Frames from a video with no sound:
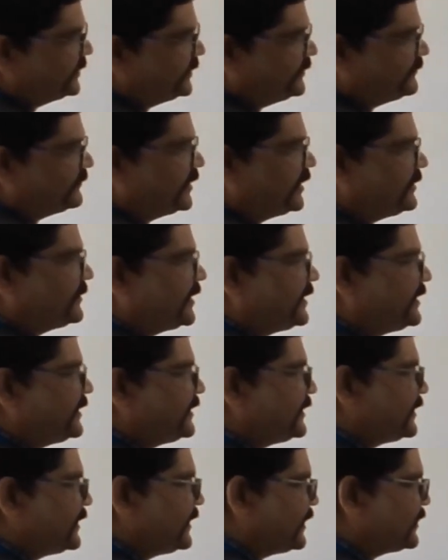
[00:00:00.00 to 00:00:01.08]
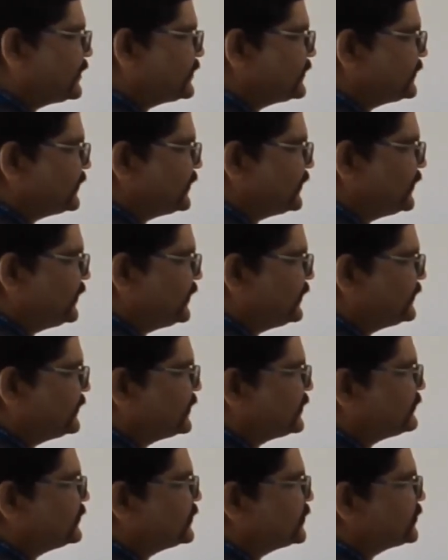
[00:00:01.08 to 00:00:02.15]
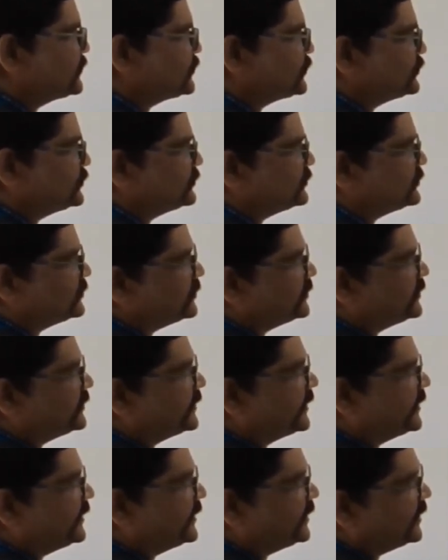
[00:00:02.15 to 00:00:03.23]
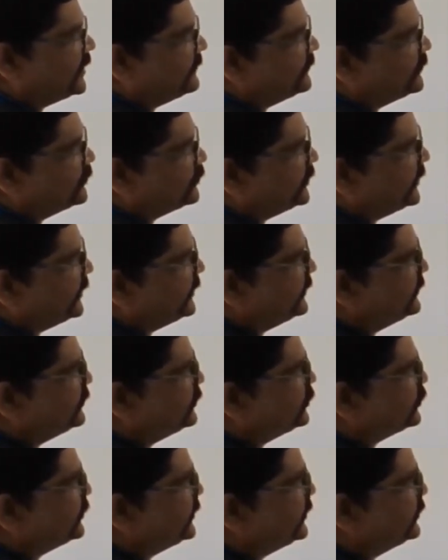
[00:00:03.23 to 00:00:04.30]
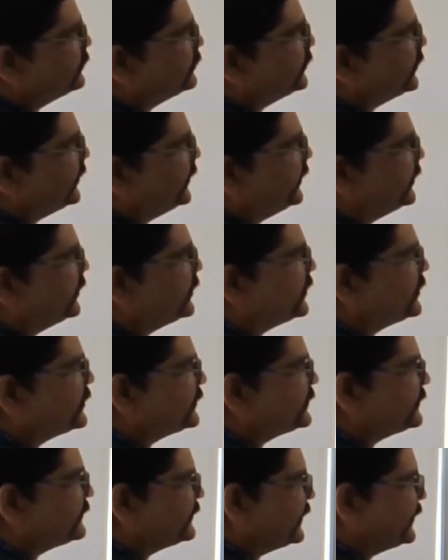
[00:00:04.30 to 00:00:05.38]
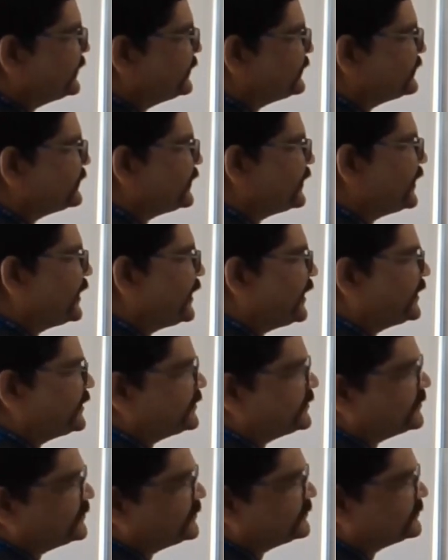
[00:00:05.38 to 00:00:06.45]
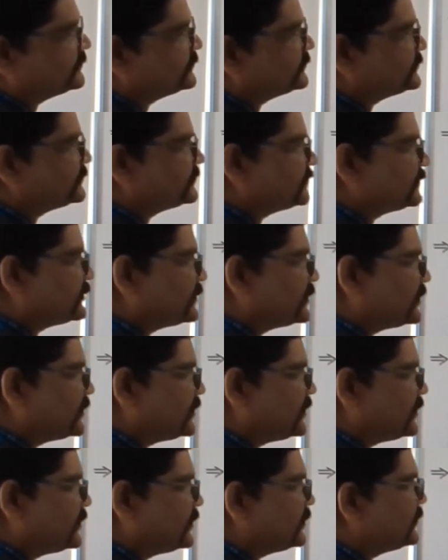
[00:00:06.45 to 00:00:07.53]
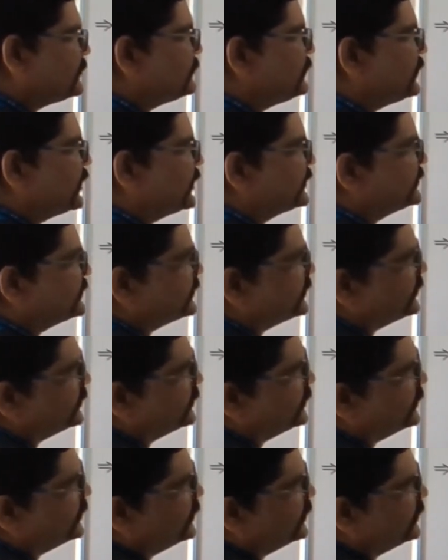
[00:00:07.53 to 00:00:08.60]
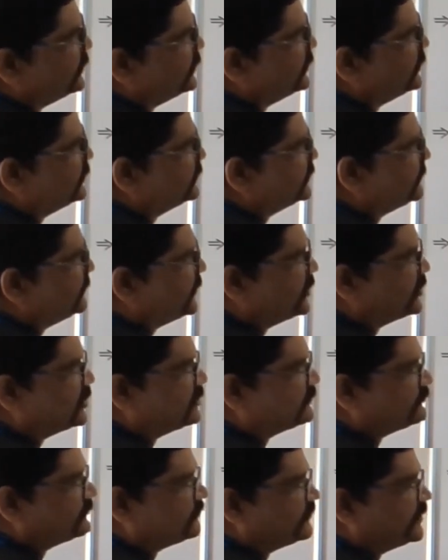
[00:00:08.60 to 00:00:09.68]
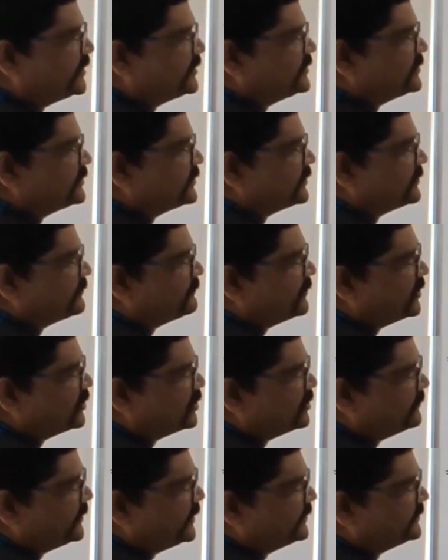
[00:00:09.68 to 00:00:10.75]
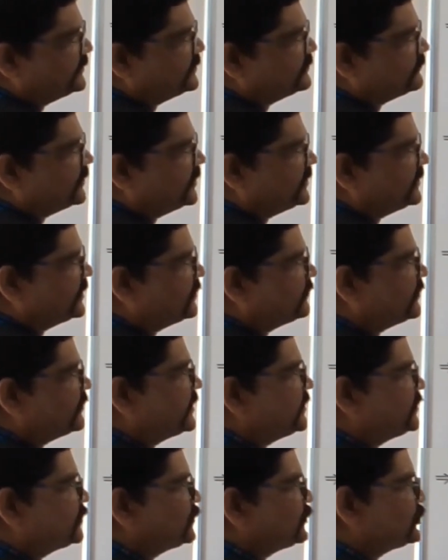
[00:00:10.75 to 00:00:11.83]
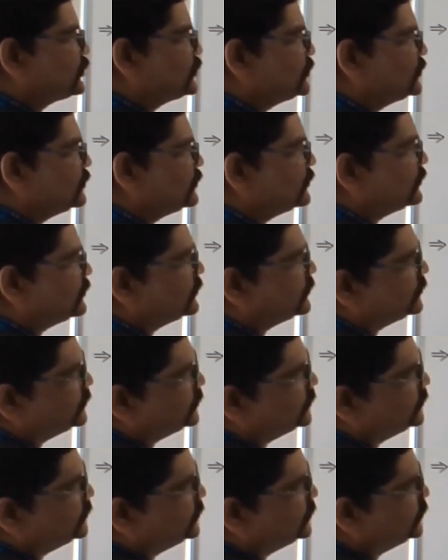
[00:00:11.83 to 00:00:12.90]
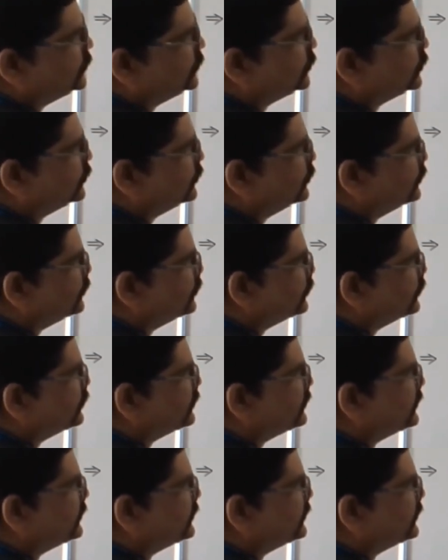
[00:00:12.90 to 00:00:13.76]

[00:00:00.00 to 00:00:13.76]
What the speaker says: dy by dx is equals to, directly I am doing it, 2 into 3, 6x plus the power of x is 1 here, 1 into 2, 2